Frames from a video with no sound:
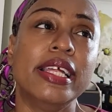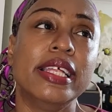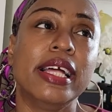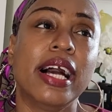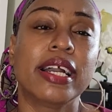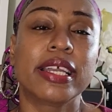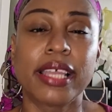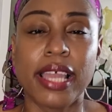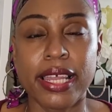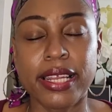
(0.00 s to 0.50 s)

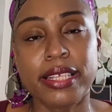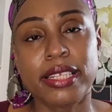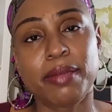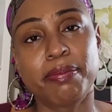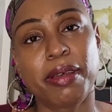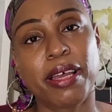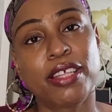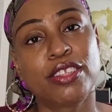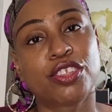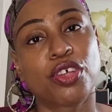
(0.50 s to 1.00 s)
again, it
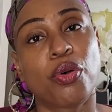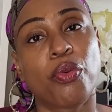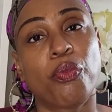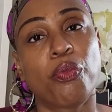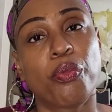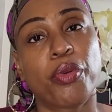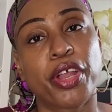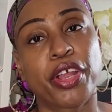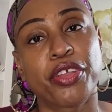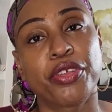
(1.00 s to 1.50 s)
depends
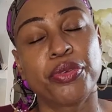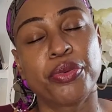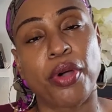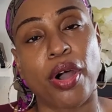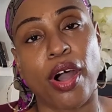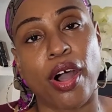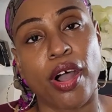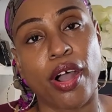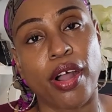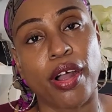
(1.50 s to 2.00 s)
on where you
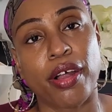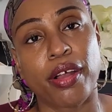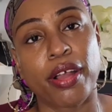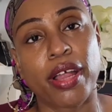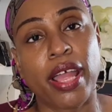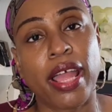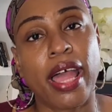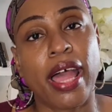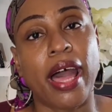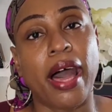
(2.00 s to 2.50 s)
are
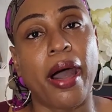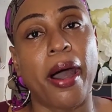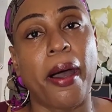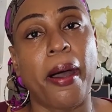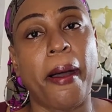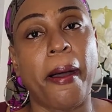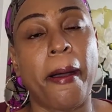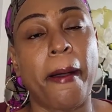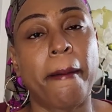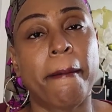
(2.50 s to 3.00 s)

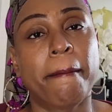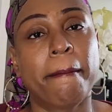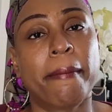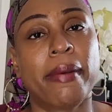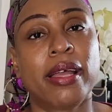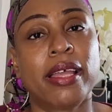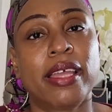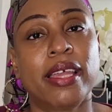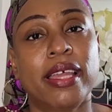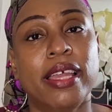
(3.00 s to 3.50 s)

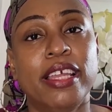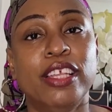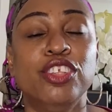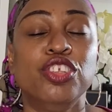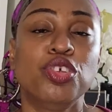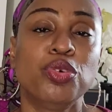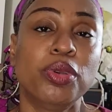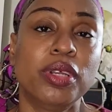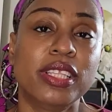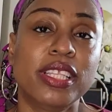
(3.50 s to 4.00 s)
in
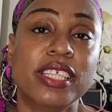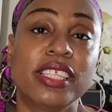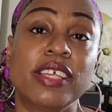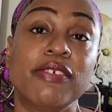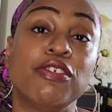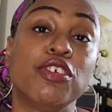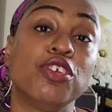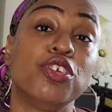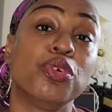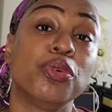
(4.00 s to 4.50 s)
doing this,
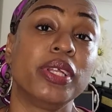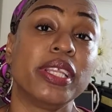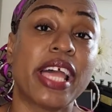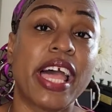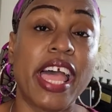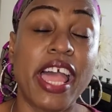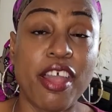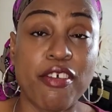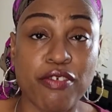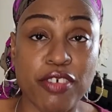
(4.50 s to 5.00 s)
if you're doing
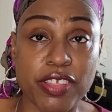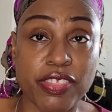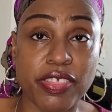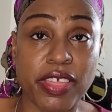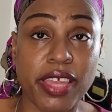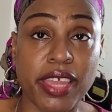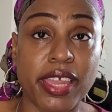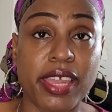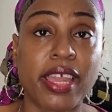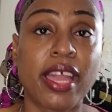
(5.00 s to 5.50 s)

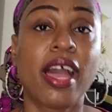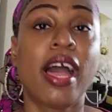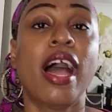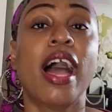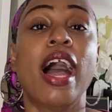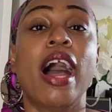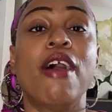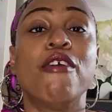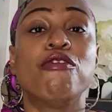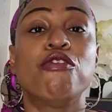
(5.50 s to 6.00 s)
everything.
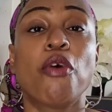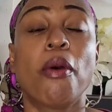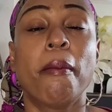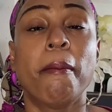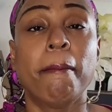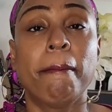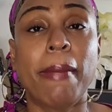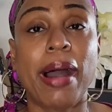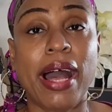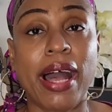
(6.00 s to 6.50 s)
For
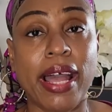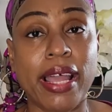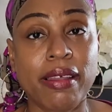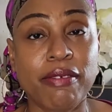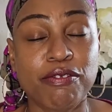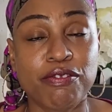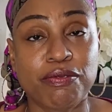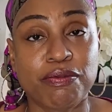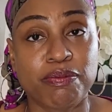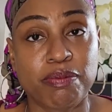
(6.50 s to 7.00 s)

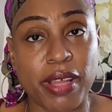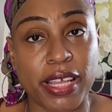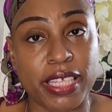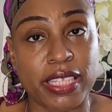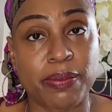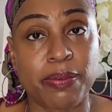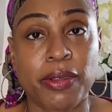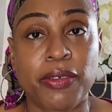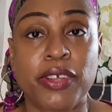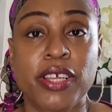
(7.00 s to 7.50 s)
my
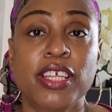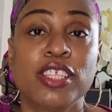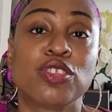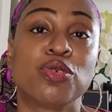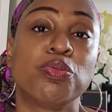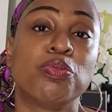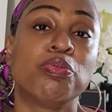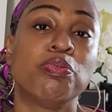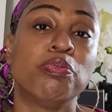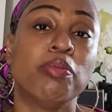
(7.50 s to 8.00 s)

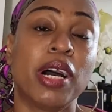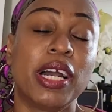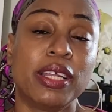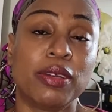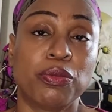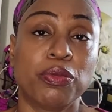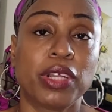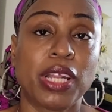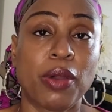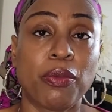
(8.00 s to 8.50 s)
experience,
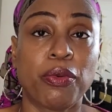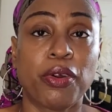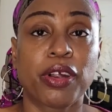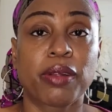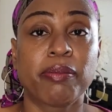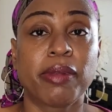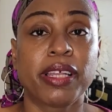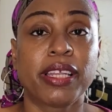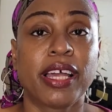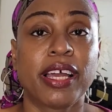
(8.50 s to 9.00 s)
when I
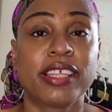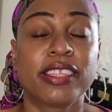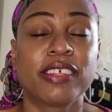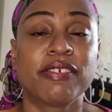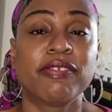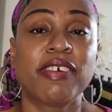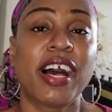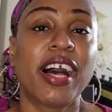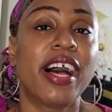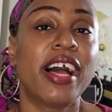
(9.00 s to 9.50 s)
work my 9 to
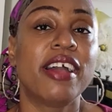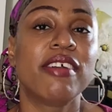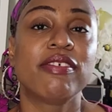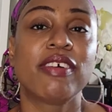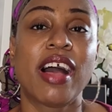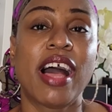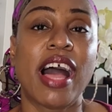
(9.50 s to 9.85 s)
5,